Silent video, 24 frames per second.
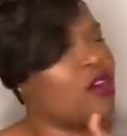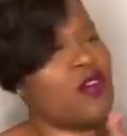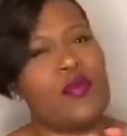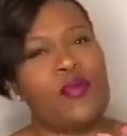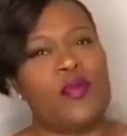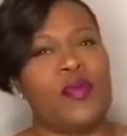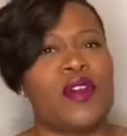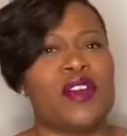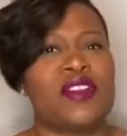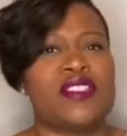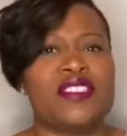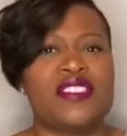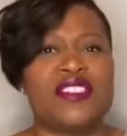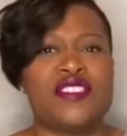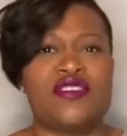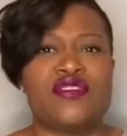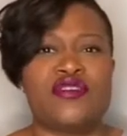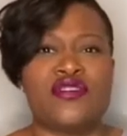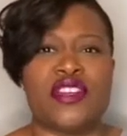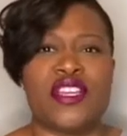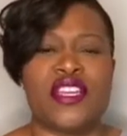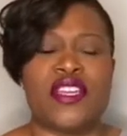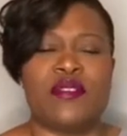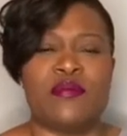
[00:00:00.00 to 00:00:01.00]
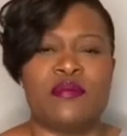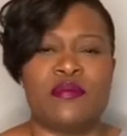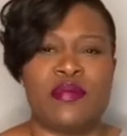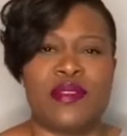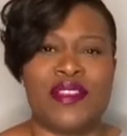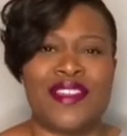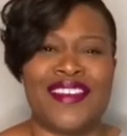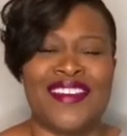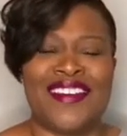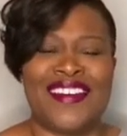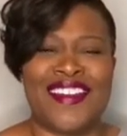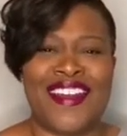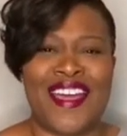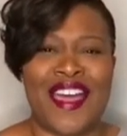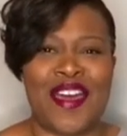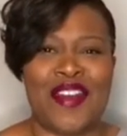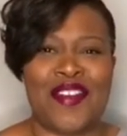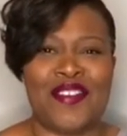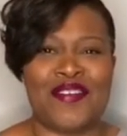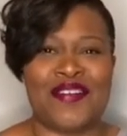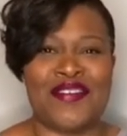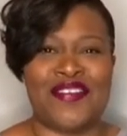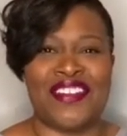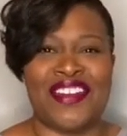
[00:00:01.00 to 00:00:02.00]
person drinking blood out
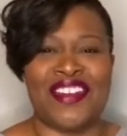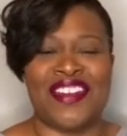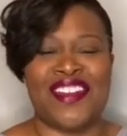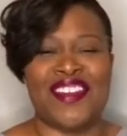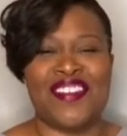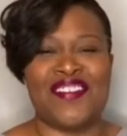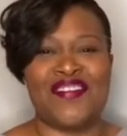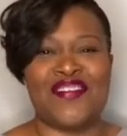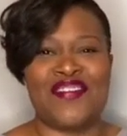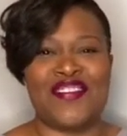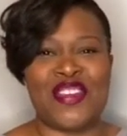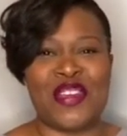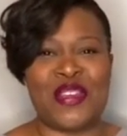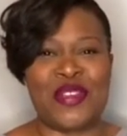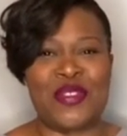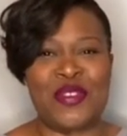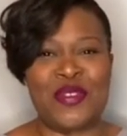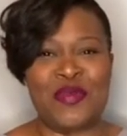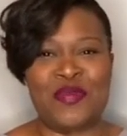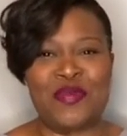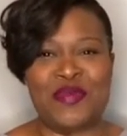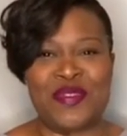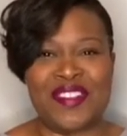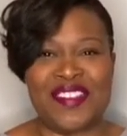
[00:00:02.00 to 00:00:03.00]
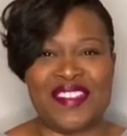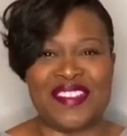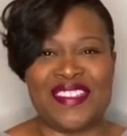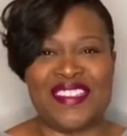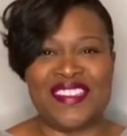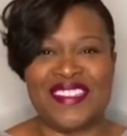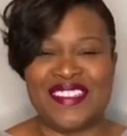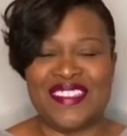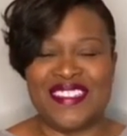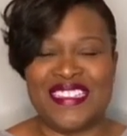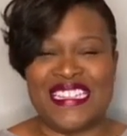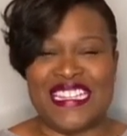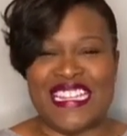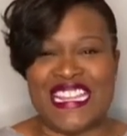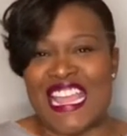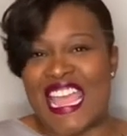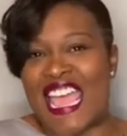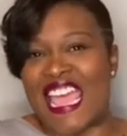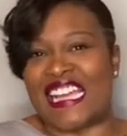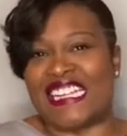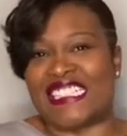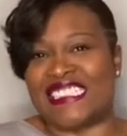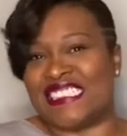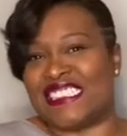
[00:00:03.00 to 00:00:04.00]
of victims'
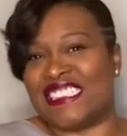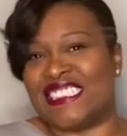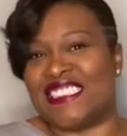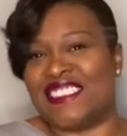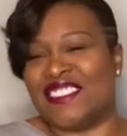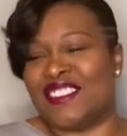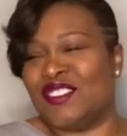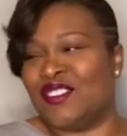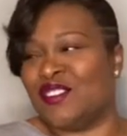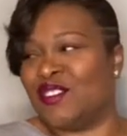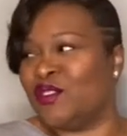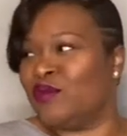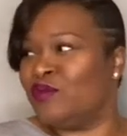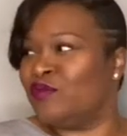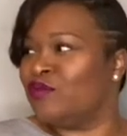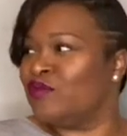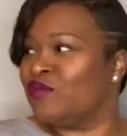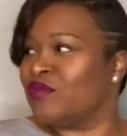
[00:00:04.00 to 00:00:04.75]
necks and